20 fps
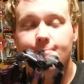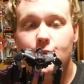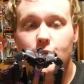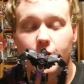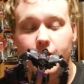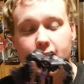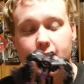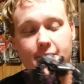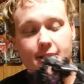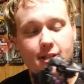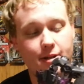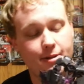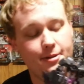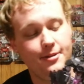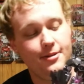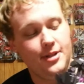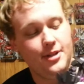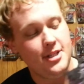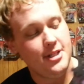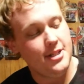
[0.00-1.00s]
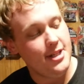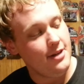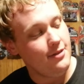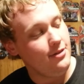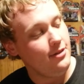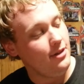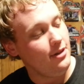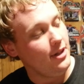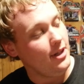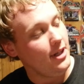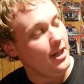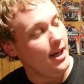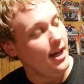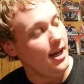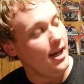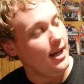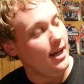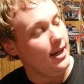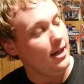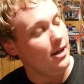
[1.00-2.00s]
So he's
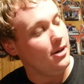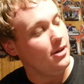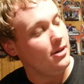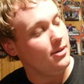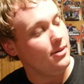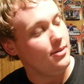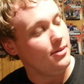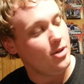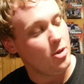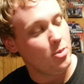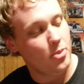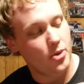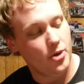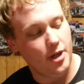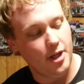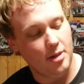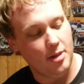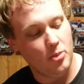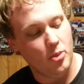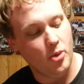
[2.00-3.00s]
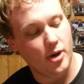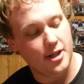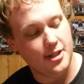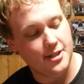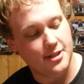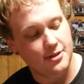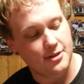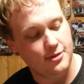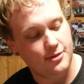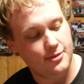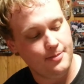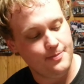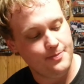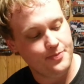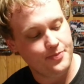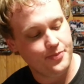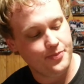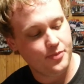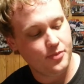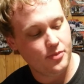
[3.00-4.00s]
definitely a pretty impressive
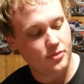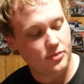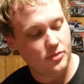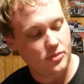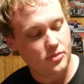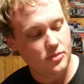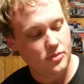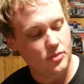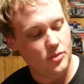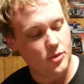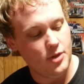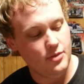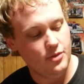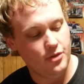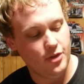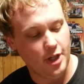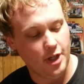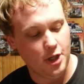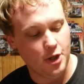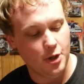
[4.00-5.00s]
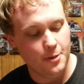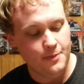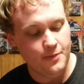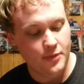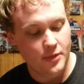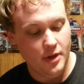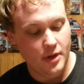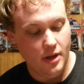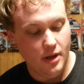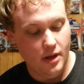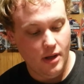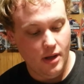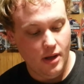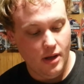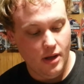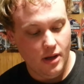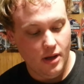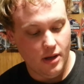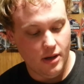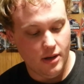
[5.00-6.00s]
figure.
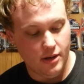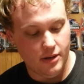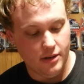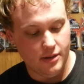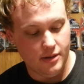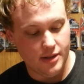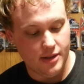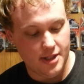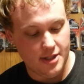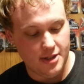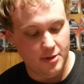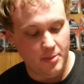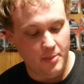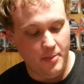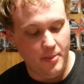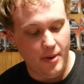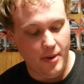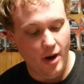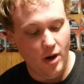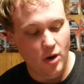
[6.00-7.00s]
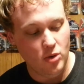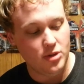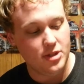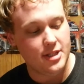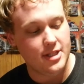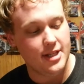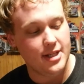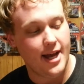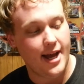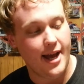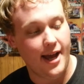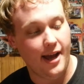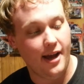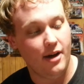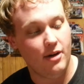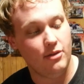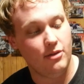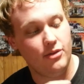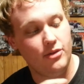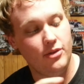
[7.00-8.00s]
He's supposed to
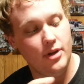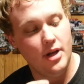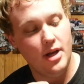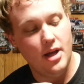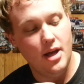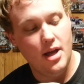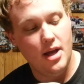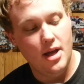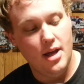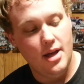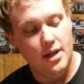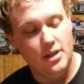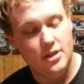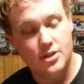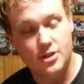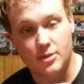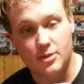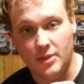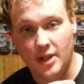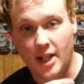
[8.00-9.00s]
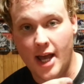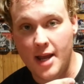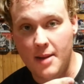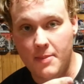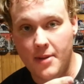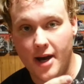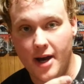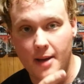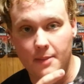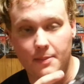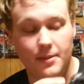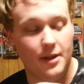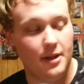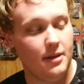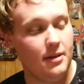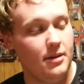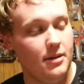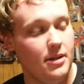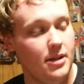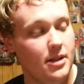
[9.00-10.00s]
have some light
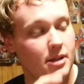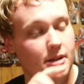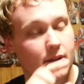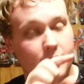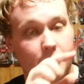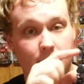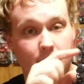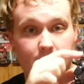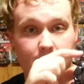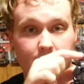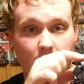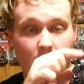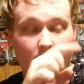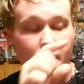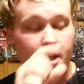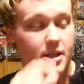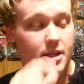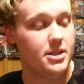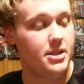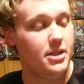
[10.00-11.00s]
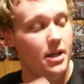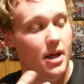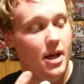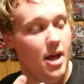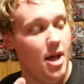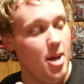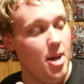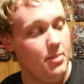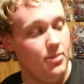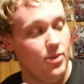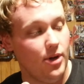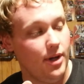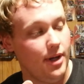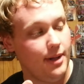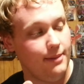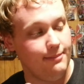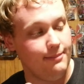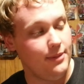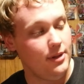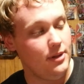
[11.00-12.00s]
piping in his eyes,
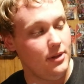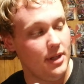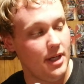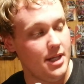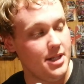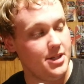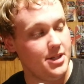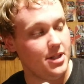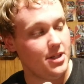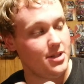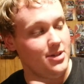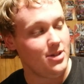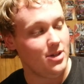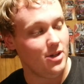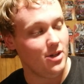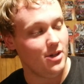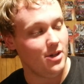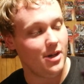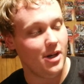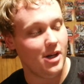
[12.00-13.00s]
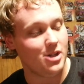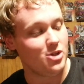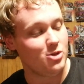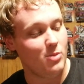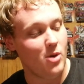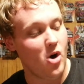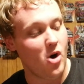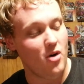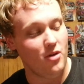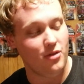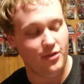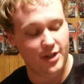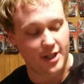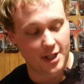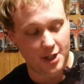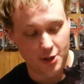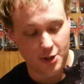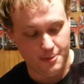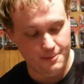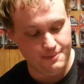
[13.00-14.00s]
but he's such a small
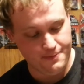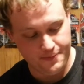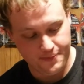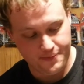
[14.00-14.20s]
figure